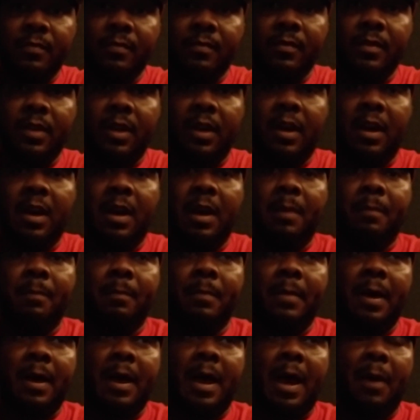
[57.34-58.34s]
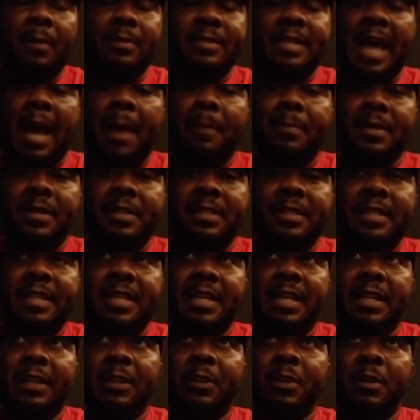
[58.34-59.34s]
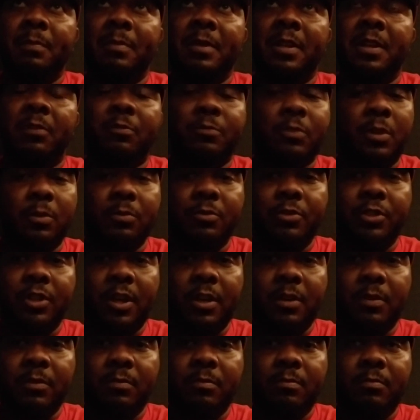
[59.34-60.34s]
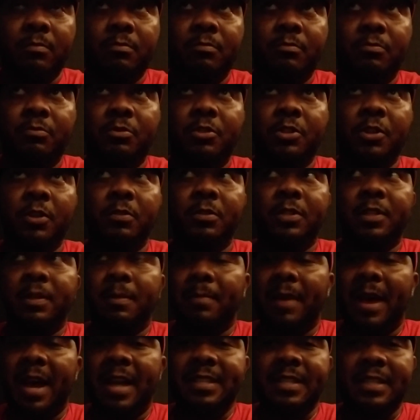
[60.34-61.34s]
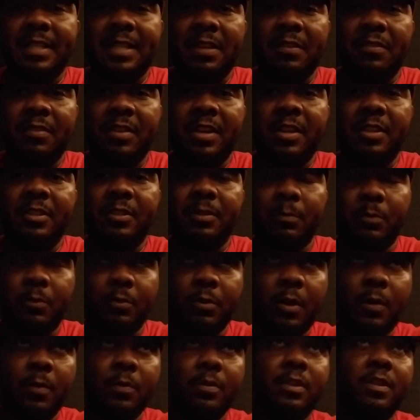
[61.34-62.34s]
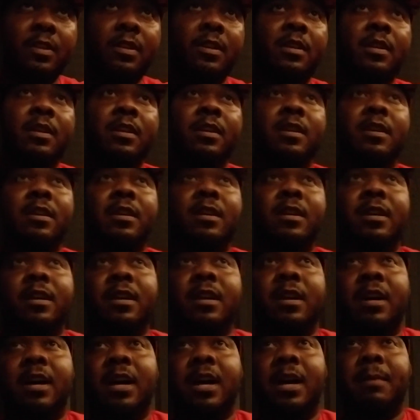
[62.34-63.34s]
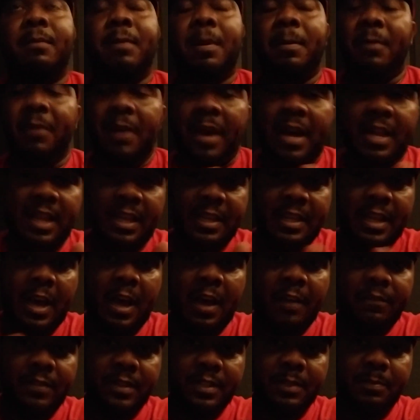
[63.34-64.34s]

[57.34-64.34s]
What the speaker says: I was happy to see a little bit of Rojo show some positivity, some growth. I'm going to highlight the offense,